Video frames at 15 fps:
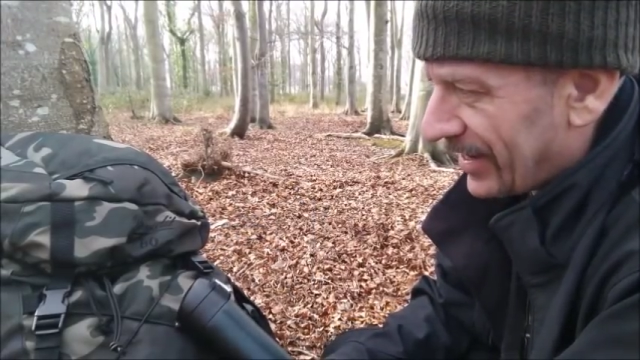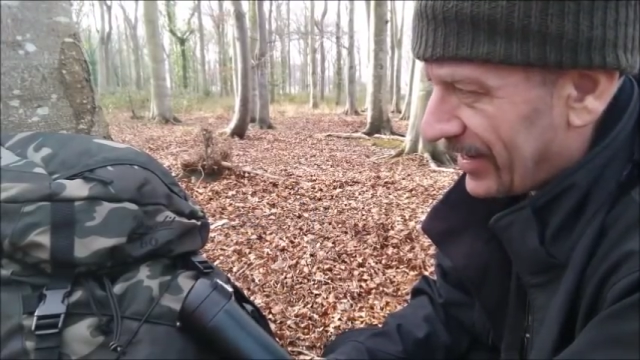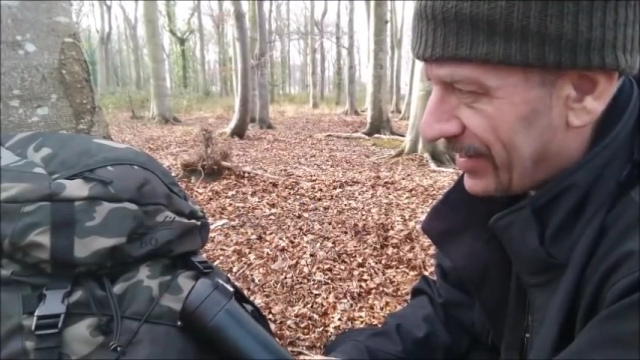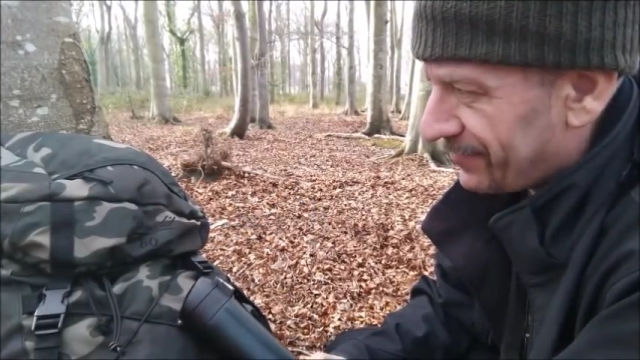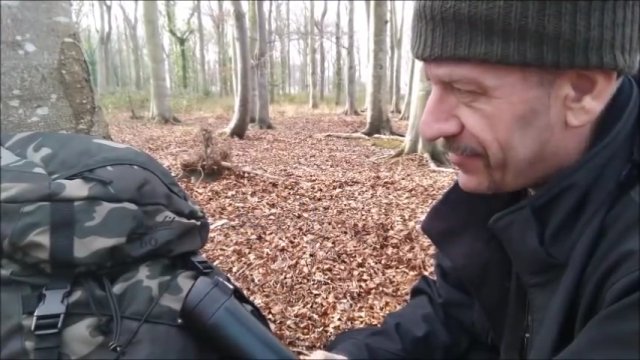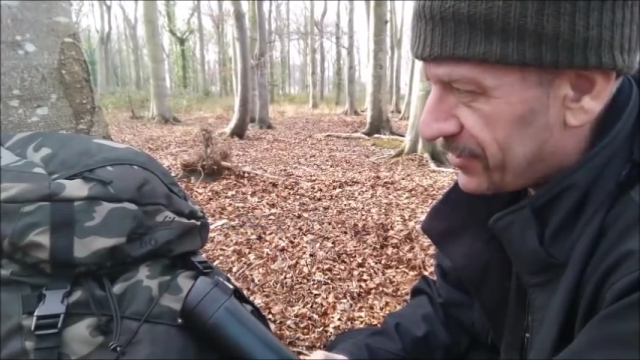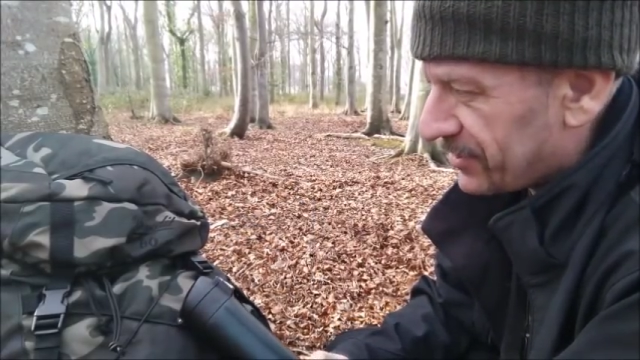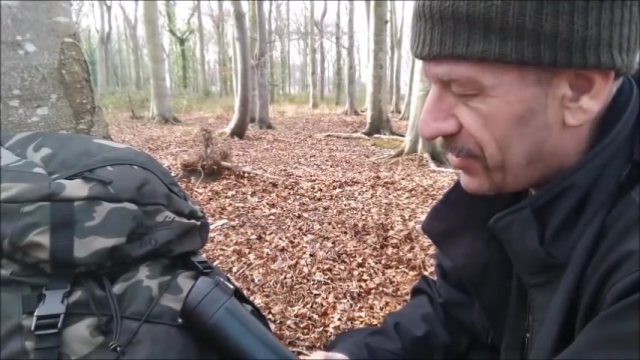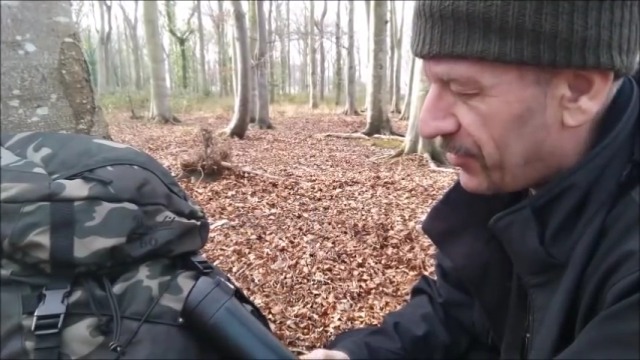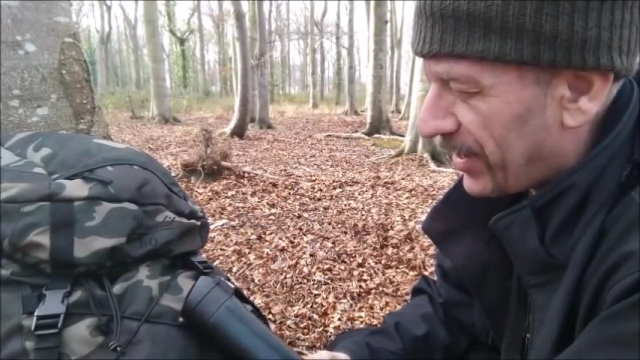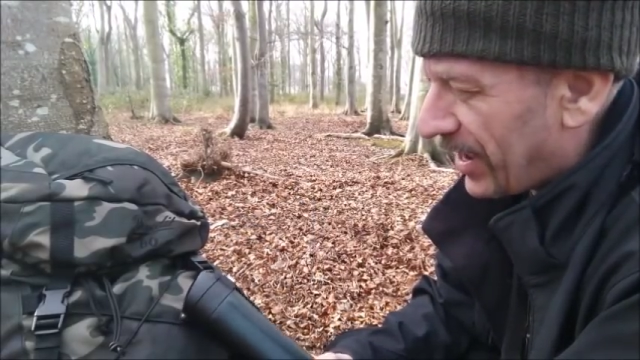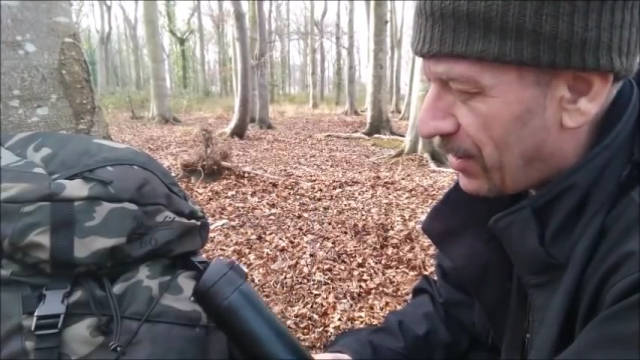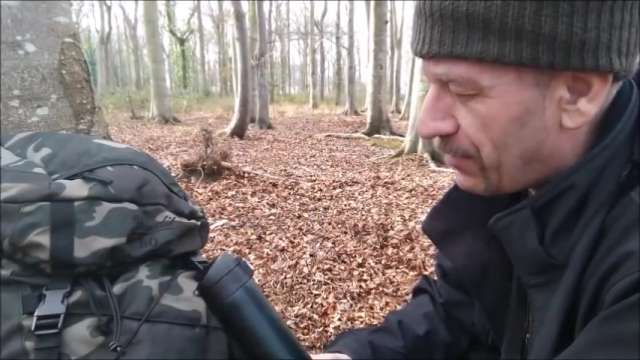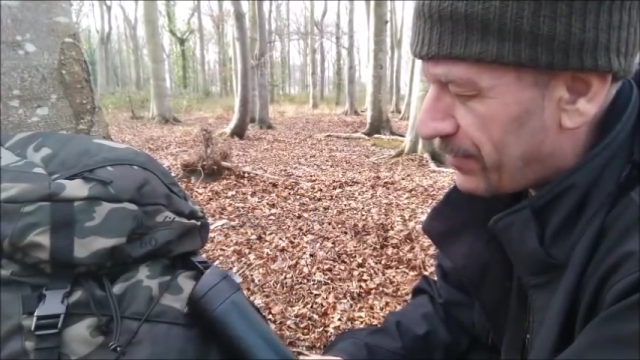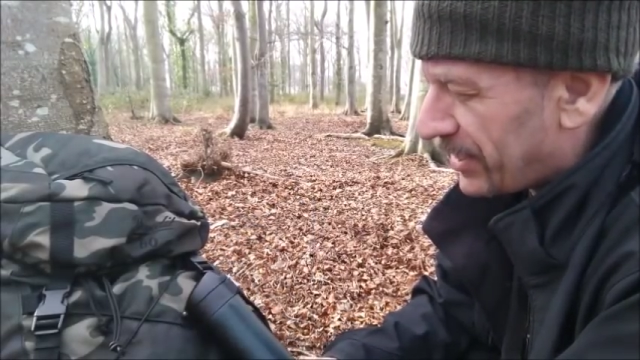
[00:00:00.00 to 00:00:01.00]
I have to do
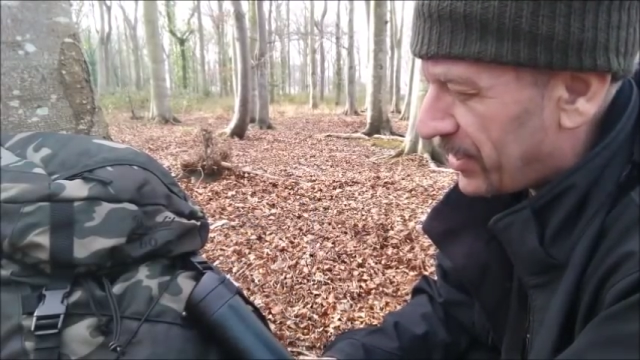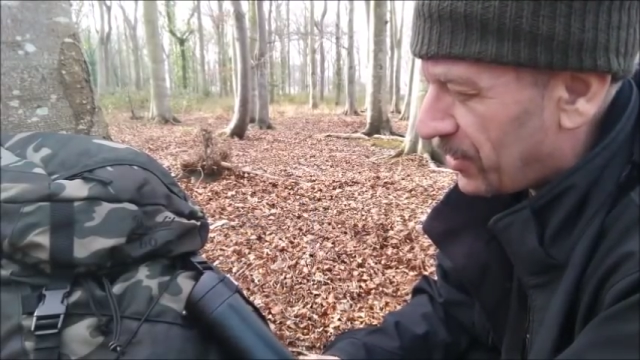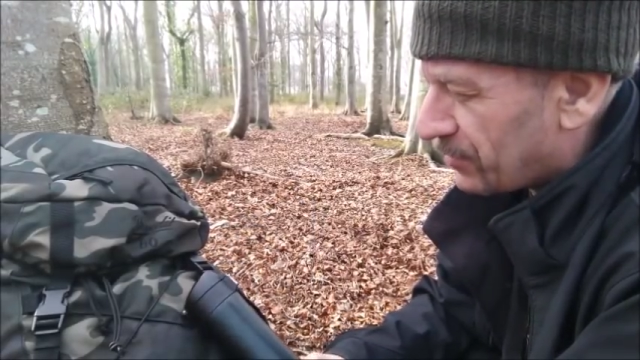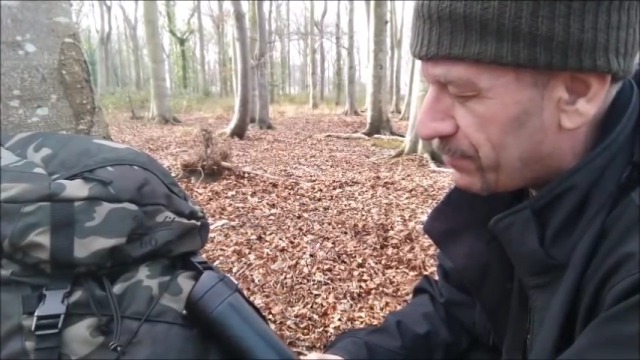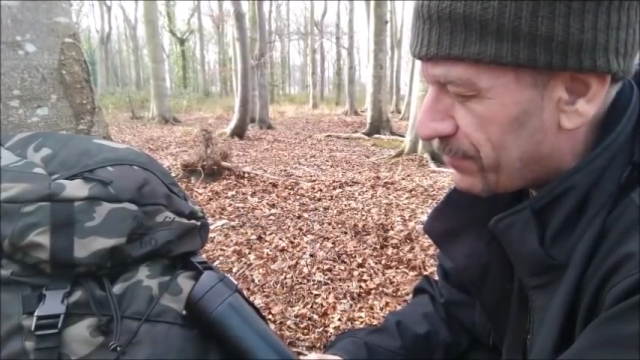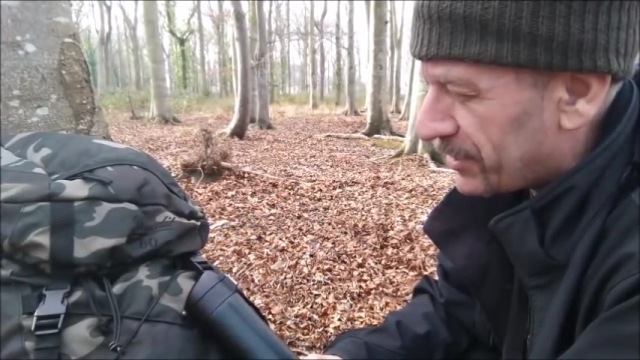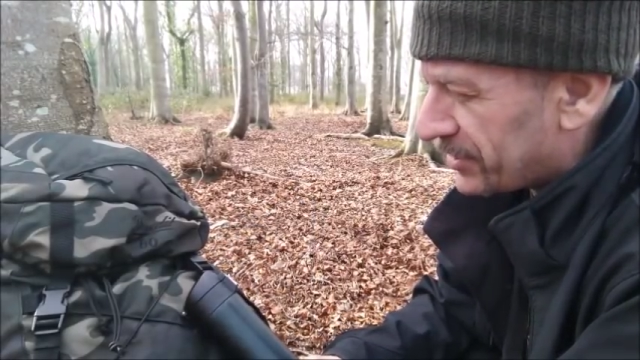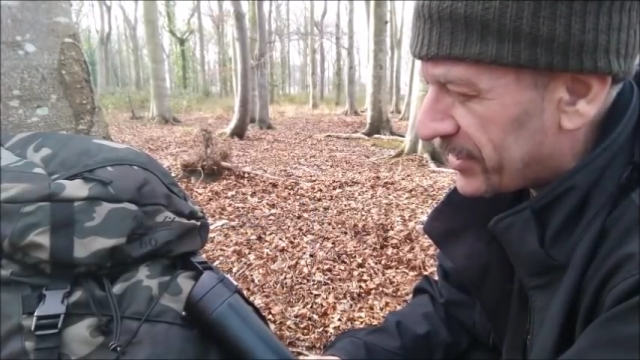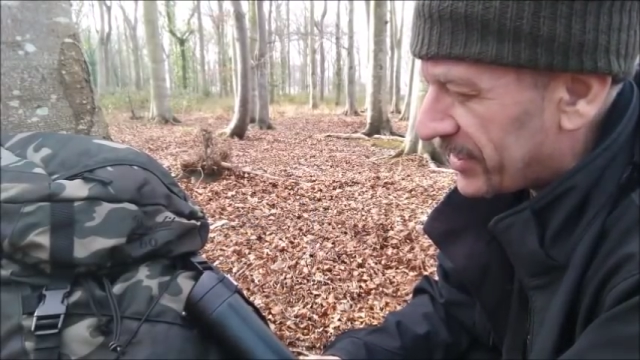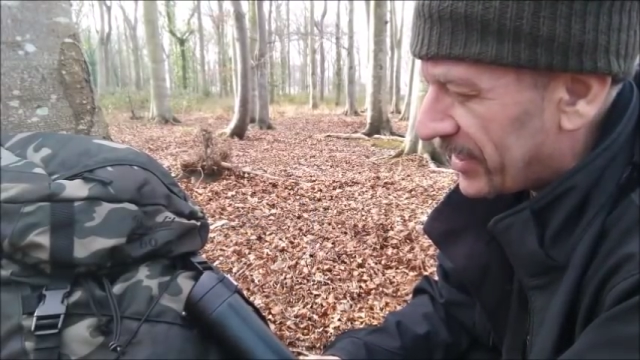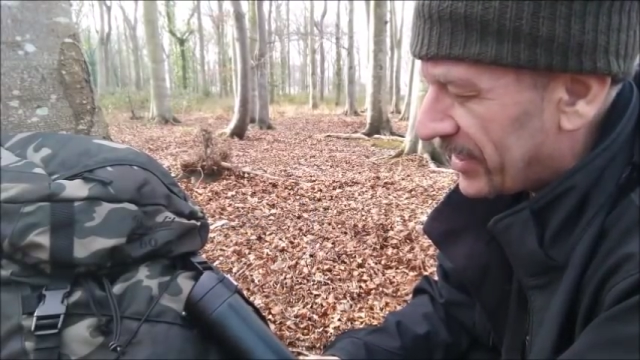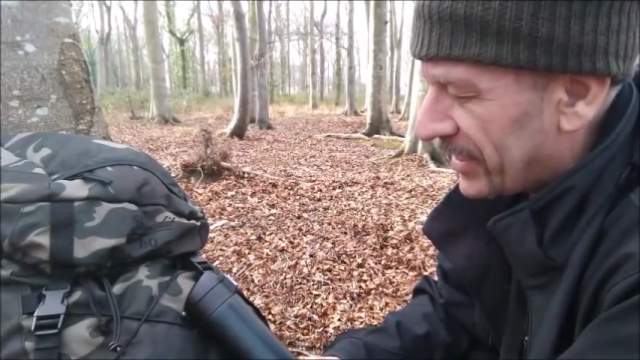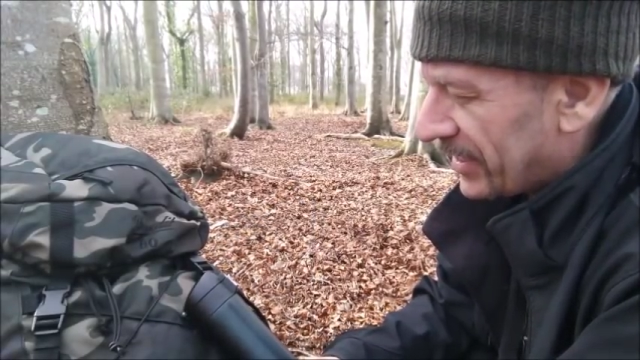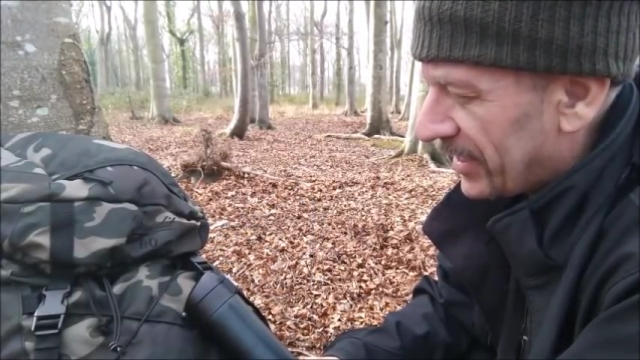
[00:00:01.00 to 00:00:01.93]
it out my own money.